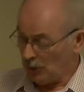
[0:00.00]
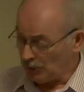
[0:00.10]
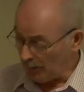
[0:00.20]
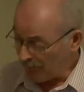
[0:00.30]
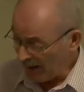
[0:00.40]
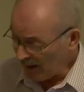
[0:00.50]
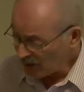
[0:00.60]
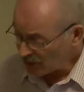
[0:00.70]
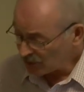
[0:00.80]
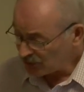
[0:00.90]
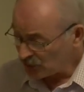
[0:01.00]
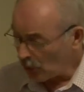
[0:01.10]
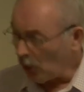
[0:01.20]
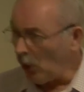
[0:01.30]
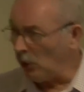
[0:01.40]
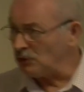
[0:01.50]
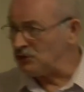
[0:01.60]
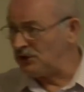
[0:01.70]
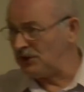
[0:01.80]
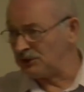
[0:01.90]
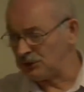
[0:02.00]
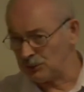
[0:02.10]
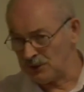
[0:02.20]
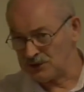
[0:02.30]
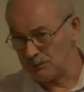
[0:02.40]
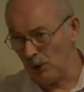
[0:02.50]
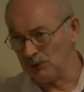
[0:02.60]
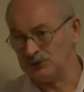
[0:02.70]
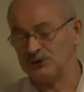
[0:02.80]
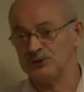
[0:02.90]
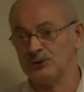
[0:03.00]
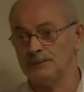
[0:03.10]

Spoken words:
depends on Jesus' response